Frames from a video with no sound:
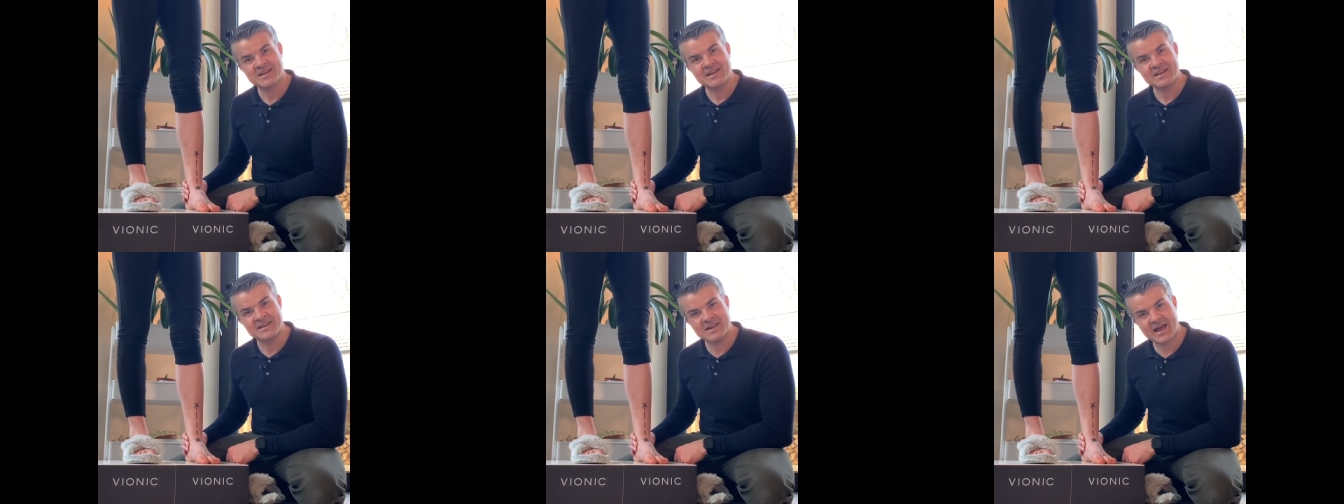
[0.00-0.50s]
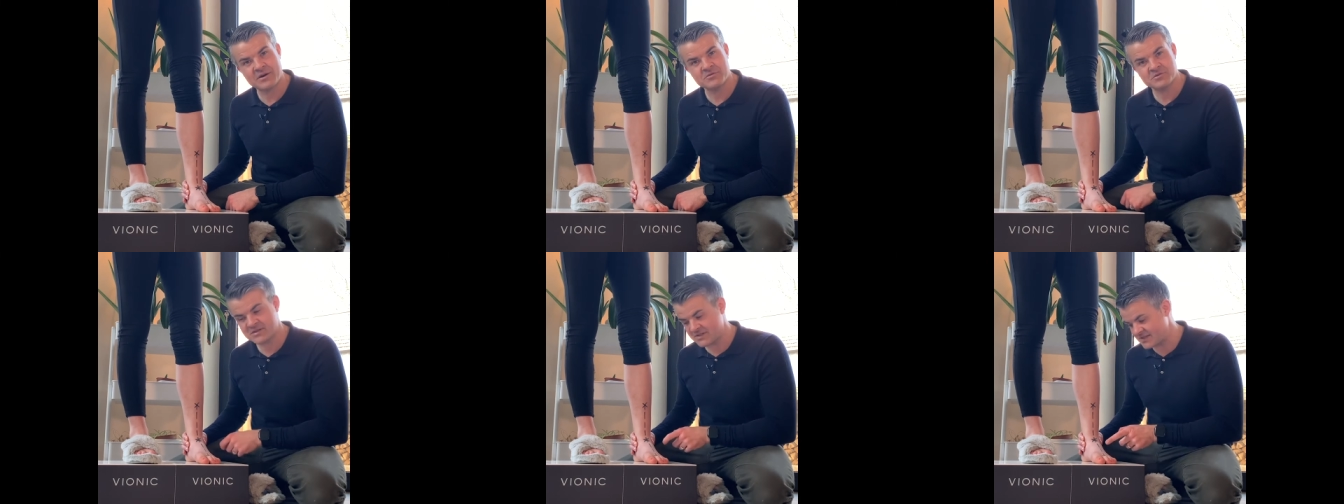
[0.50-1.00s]
now you
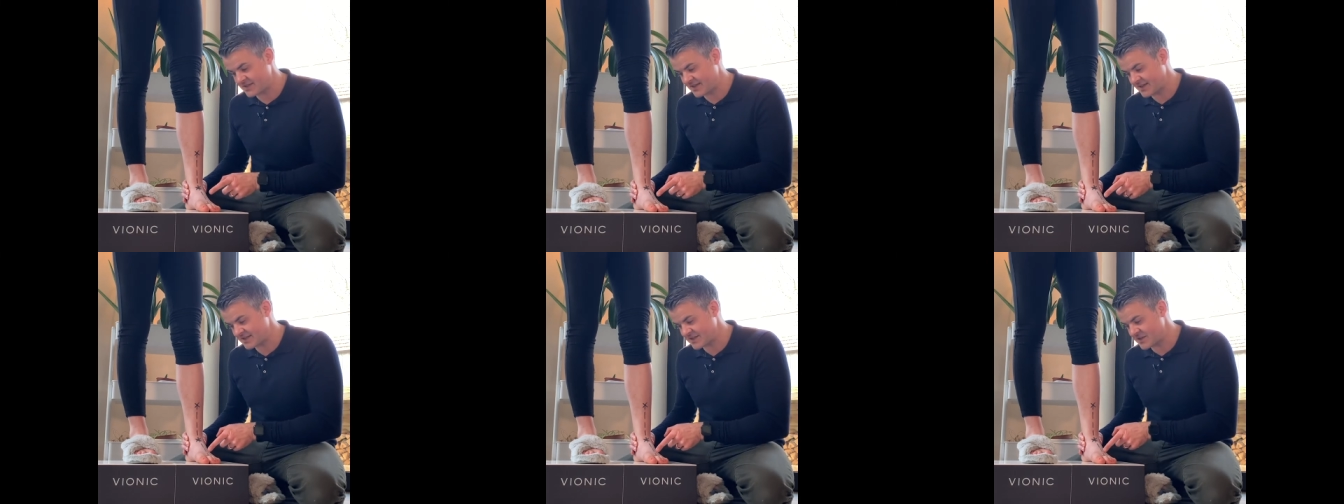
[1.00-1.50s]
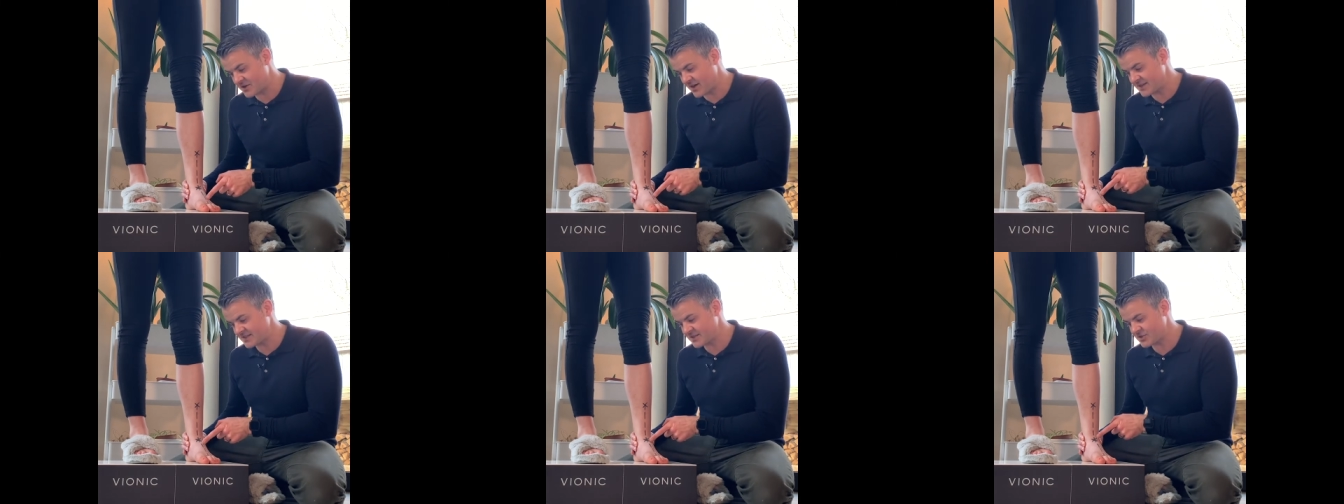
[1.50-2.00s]
can see it's
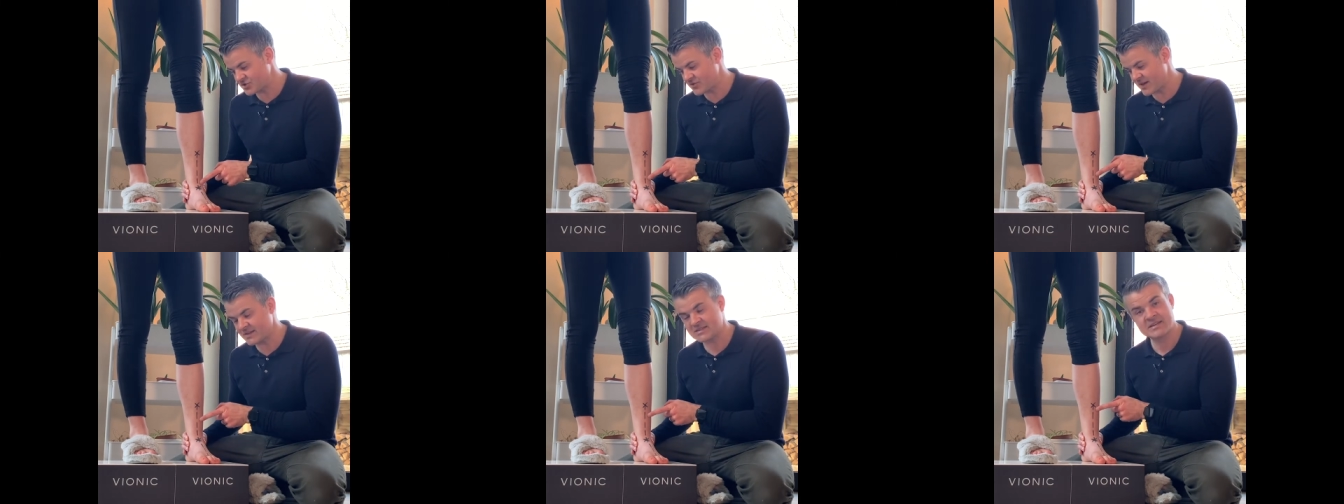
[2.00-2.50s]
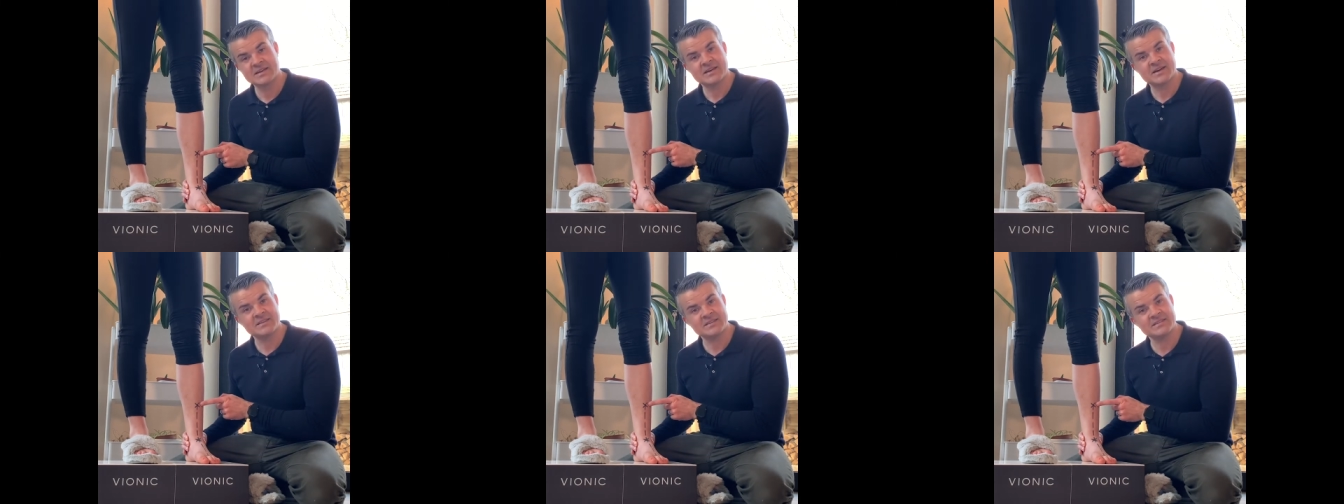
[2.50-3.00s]
nice and straight
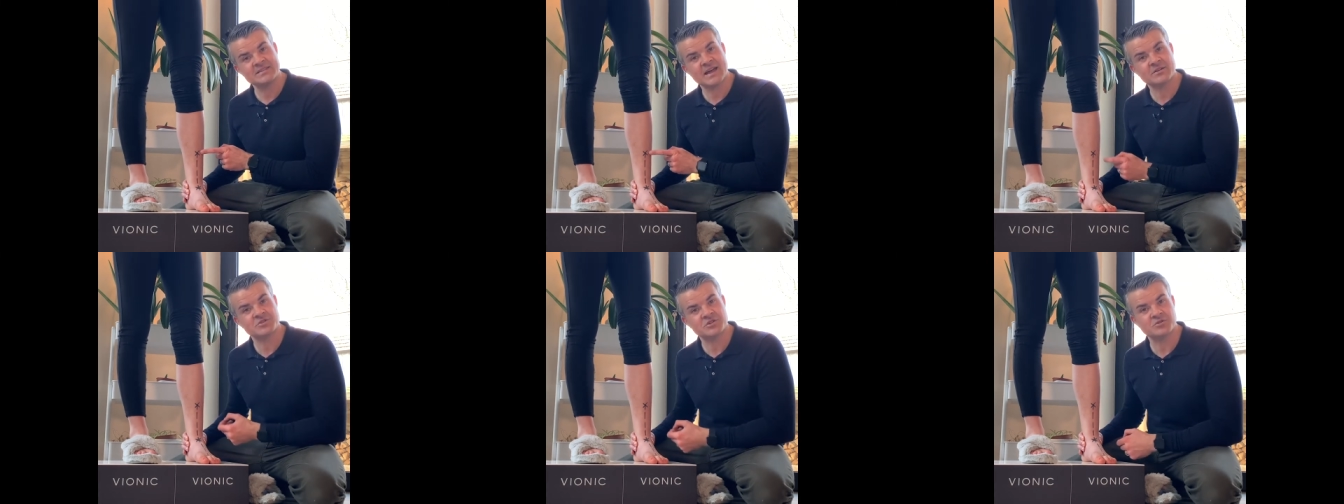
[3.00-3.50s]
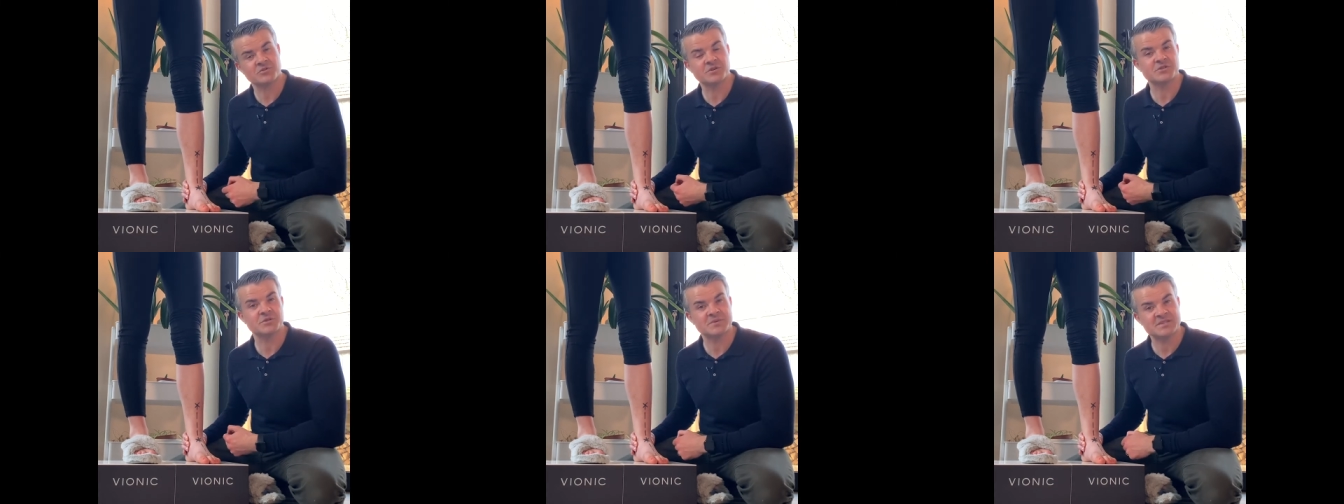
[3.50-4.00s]
and this is how she'd look if
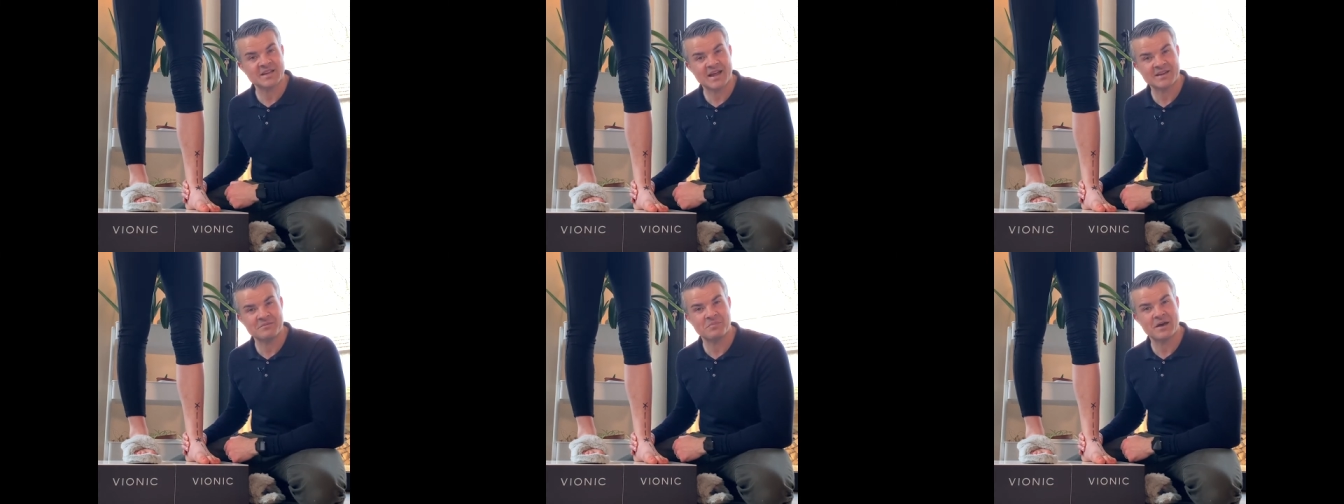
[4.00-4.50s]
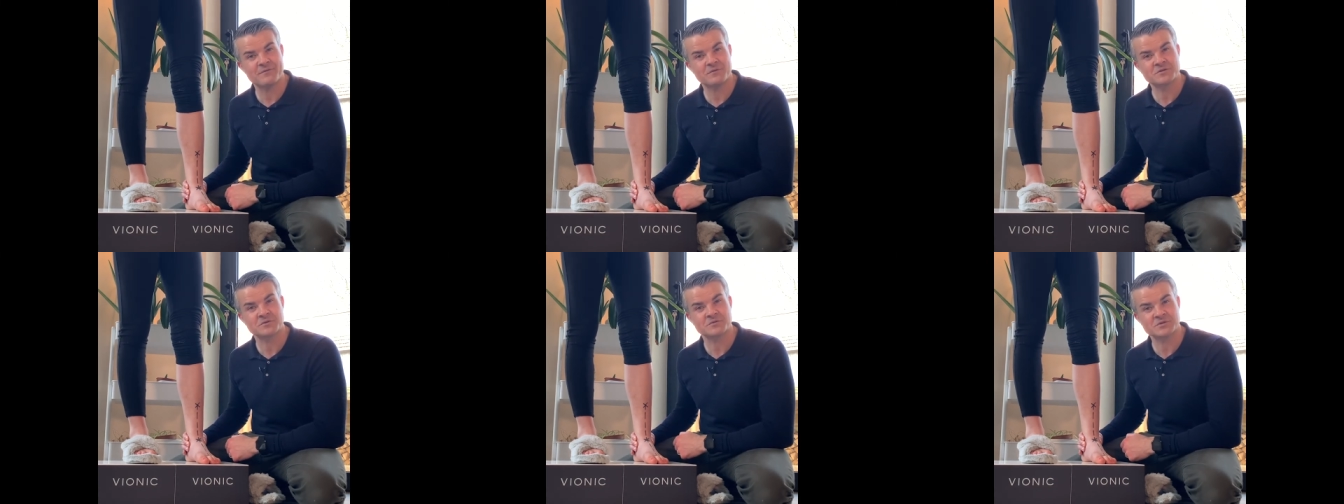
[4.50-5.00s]
she was standing
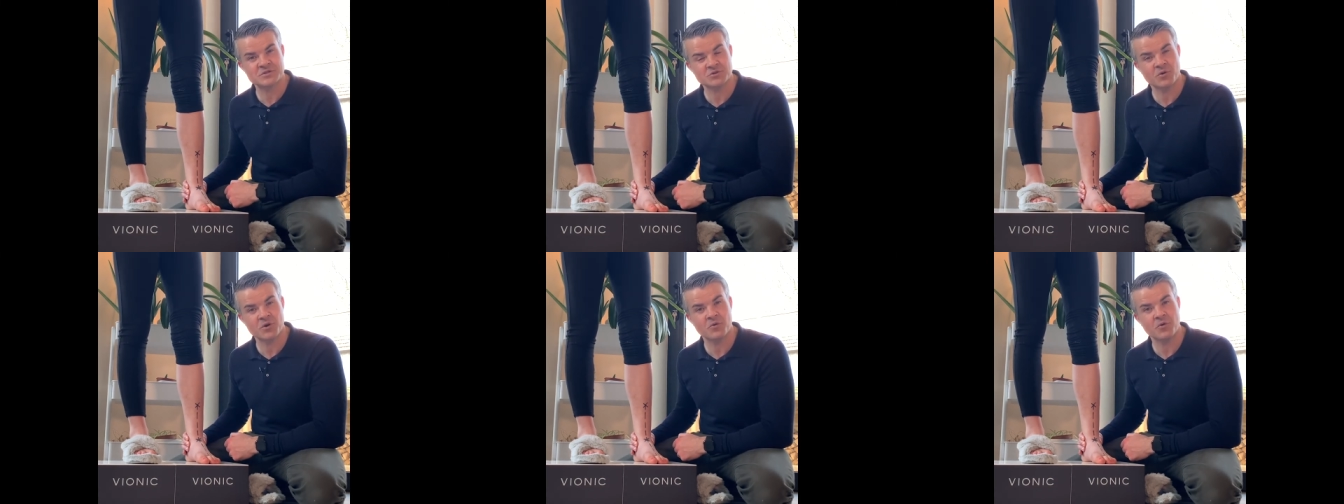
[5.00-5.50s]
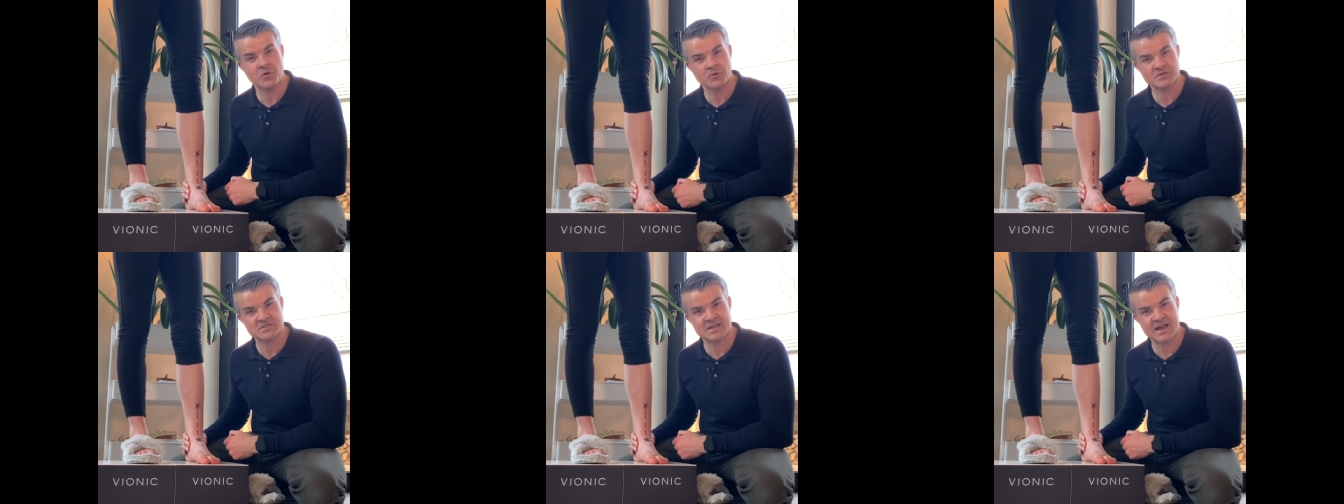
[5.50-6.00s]
barefoot on soil or
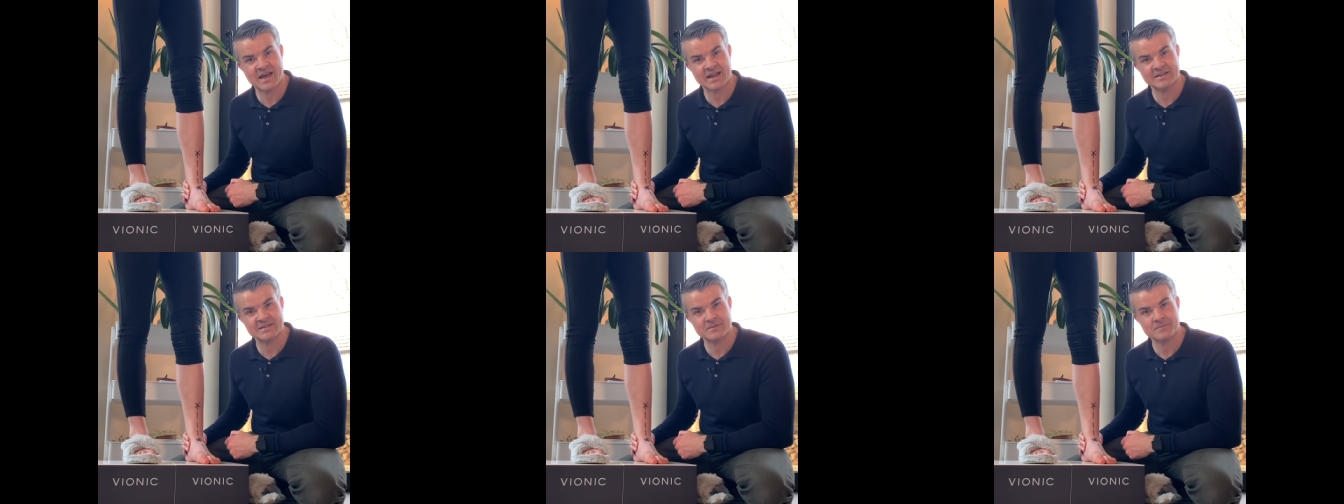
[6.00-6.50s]
sand.